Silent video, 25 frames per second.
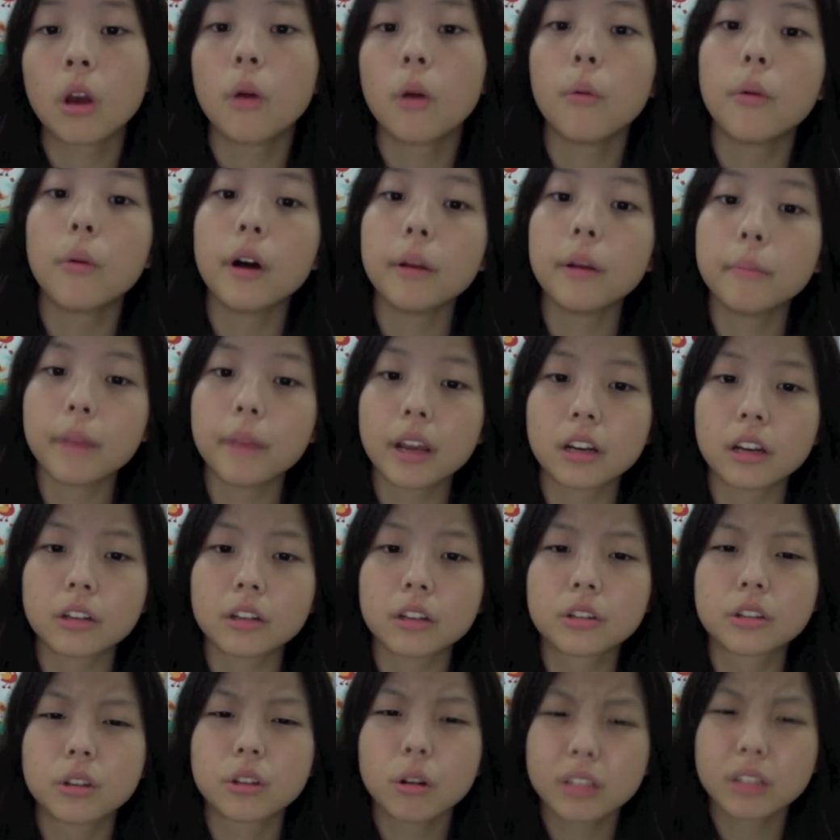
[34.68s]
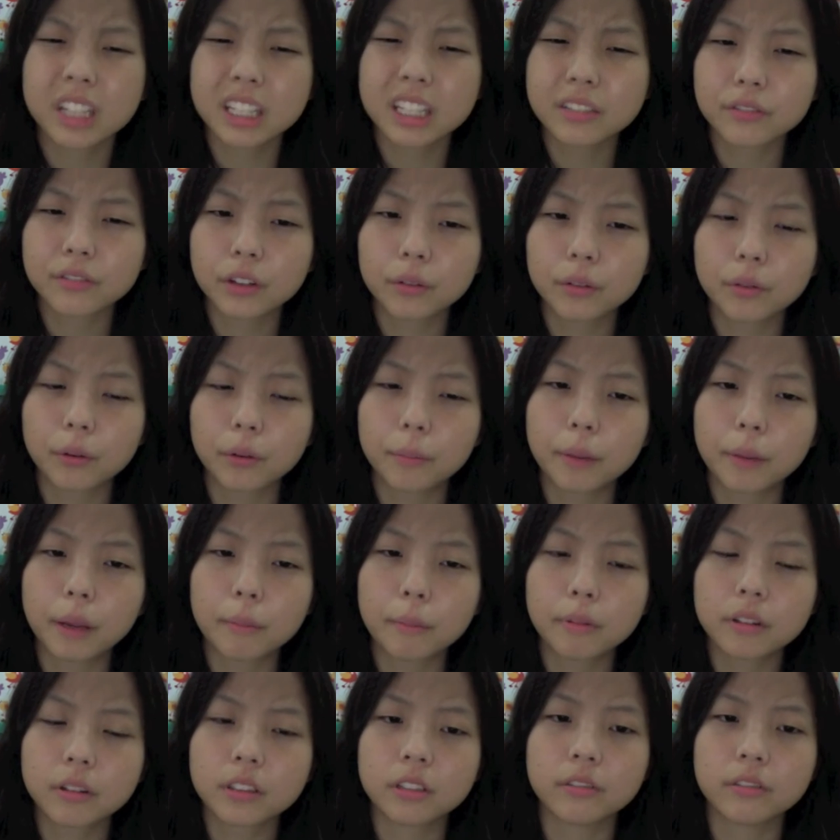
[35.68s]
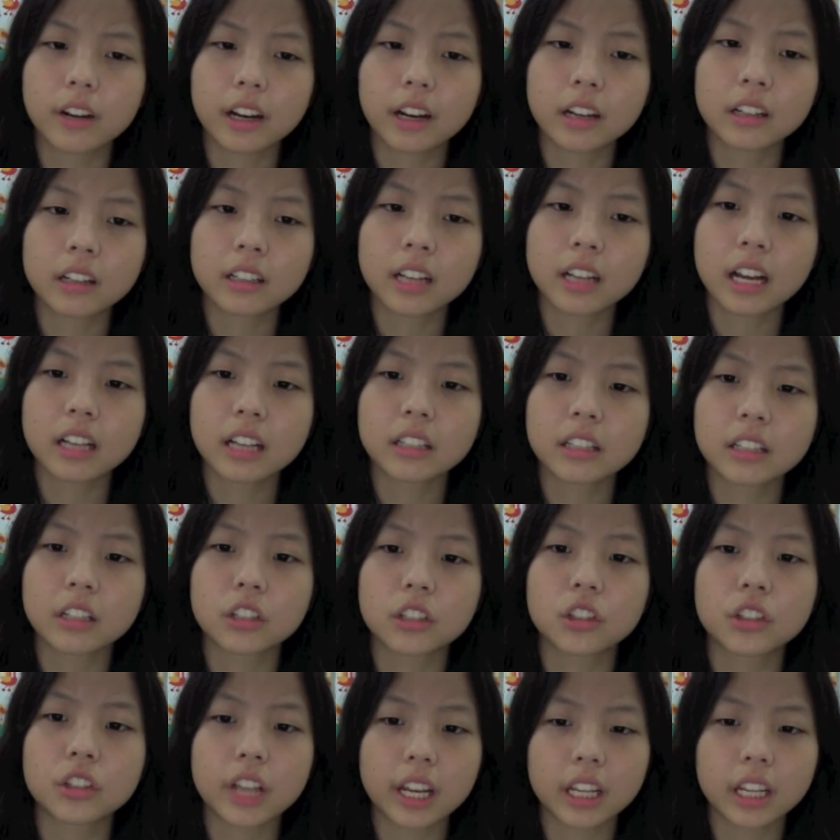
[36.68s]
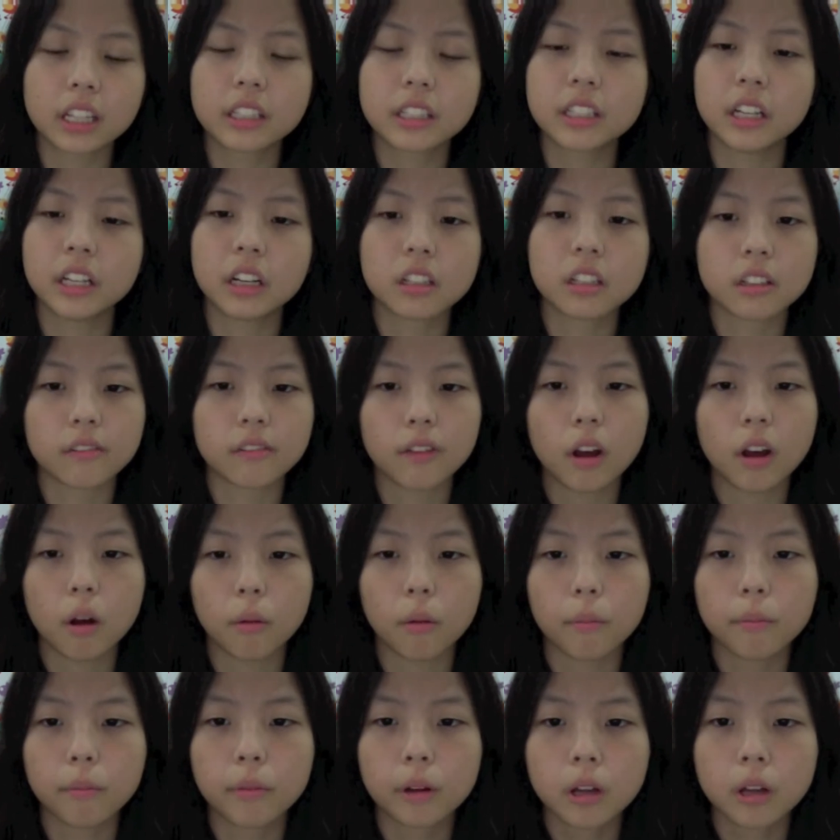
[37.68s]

What made her so desperate for people to recognize her shedding tears of help?